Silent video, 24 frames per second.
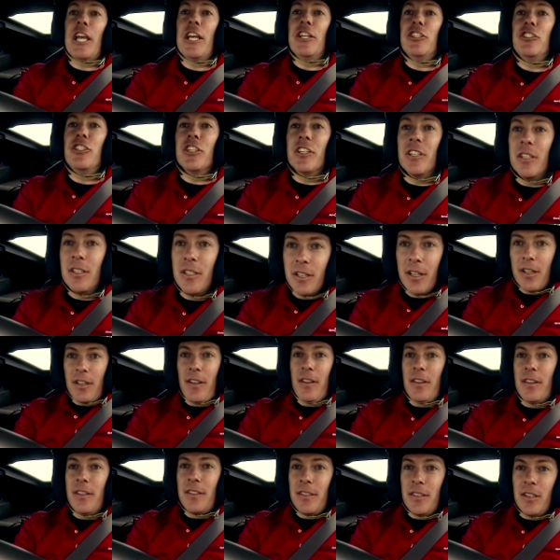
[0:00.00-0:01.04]
change it?
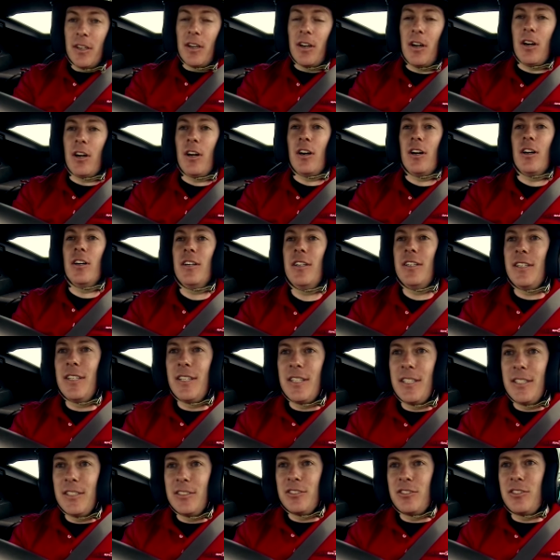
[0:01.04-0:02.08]

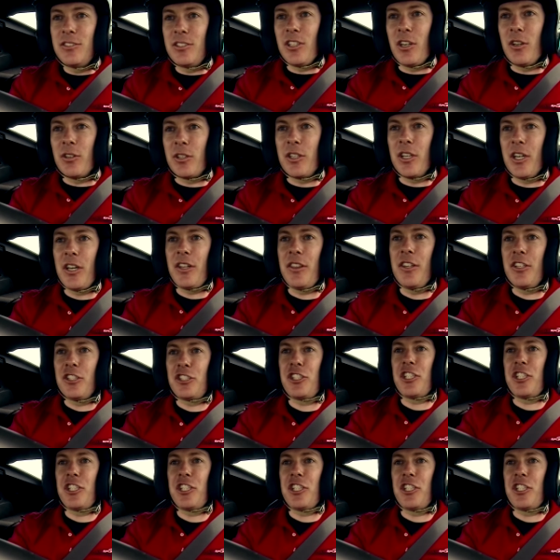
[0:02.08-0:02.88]
So good, and the